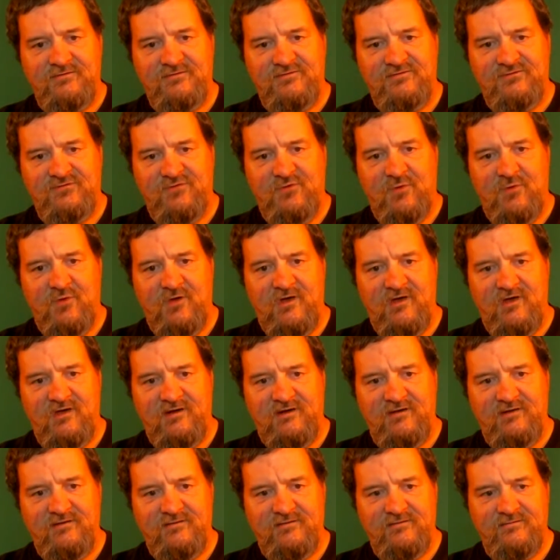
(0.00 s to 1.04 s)
Just go ahead
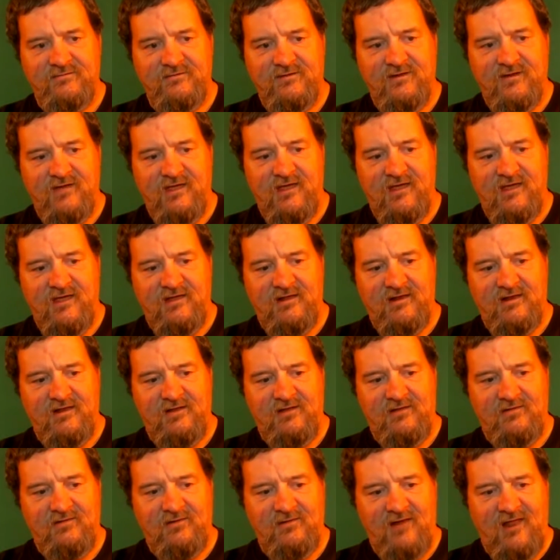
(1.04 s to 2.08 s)
and, and
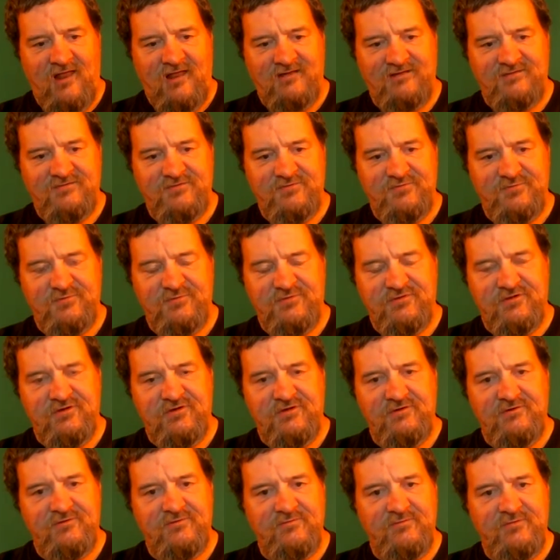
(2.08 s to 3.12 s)
uh, like this
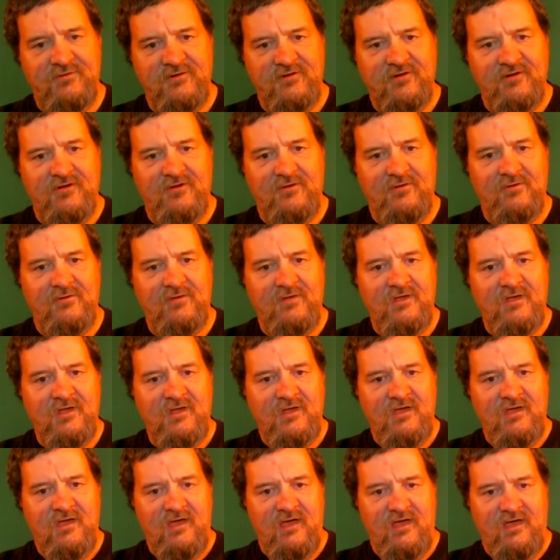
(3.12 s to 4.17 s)
particular video,
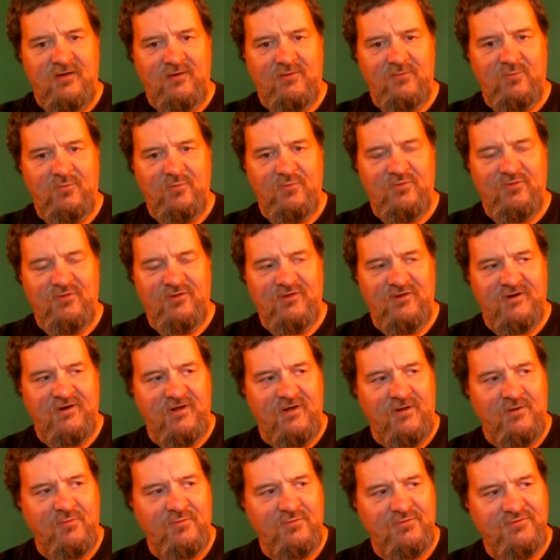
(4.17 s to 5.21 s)
and then
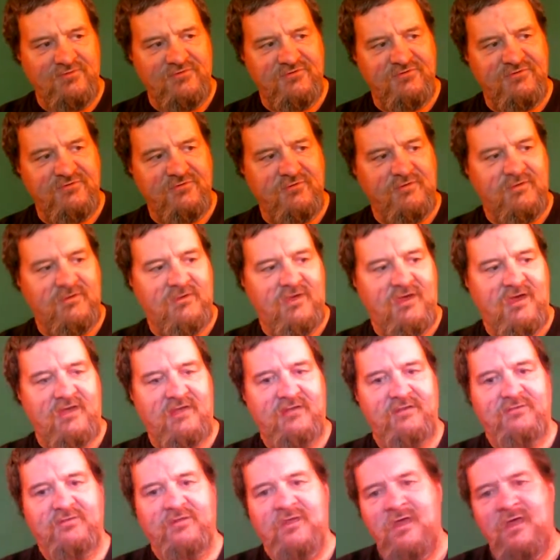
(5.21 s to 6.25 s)
uh, we'll just
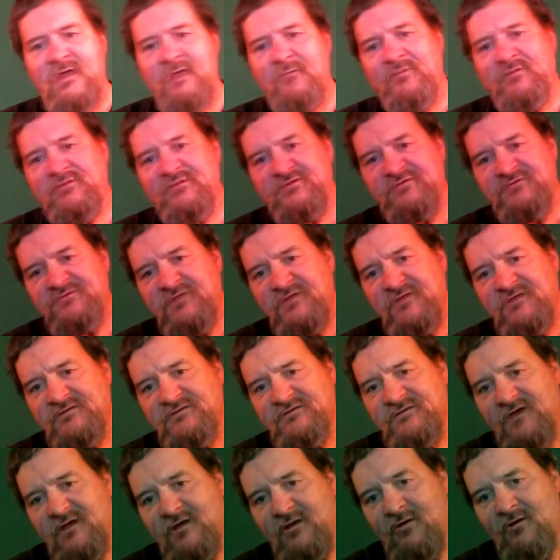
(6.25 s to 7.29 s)
kind of, this
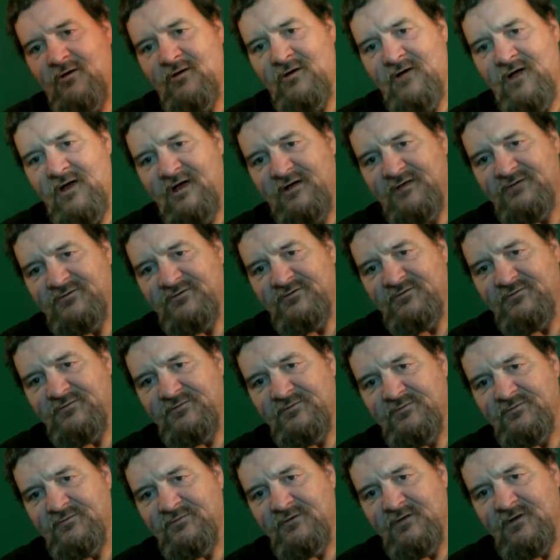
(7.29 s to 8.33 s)
thing's got all kinds of
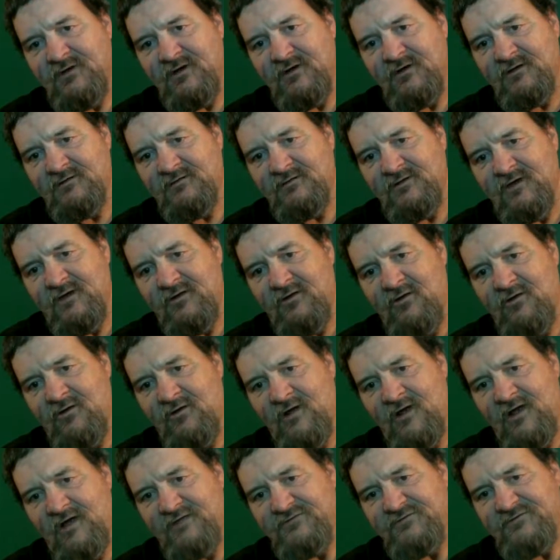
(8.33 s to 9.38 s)
uh, got all
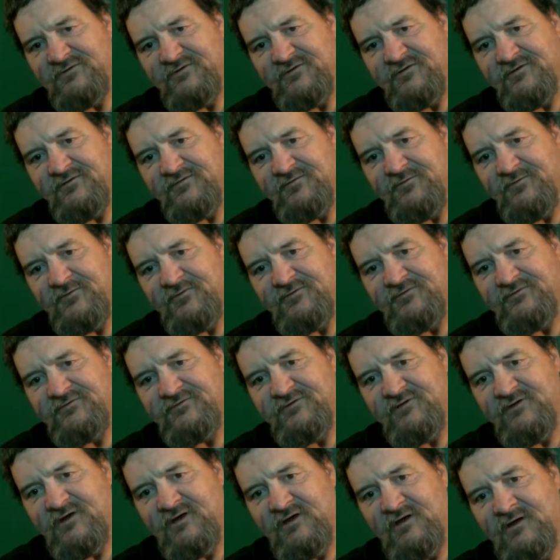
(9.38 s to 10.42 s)
kinds of different
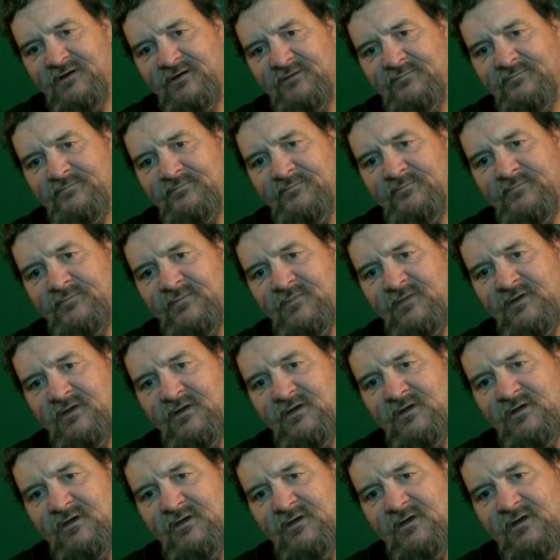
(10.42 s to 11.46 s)
uh,
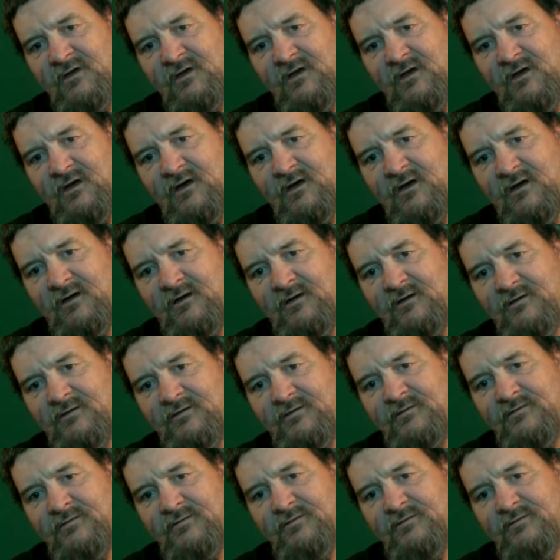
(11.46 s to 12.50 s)
uh,
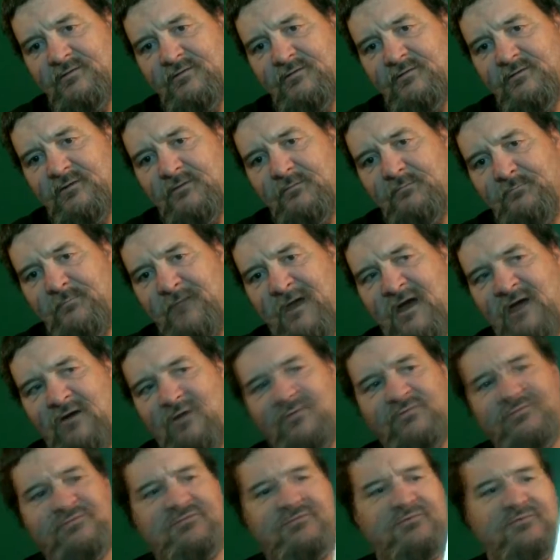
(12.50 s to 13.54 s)

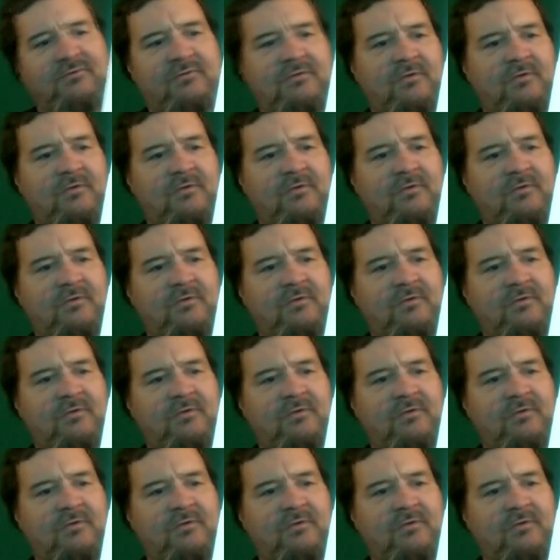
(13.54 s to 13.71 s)
mounts.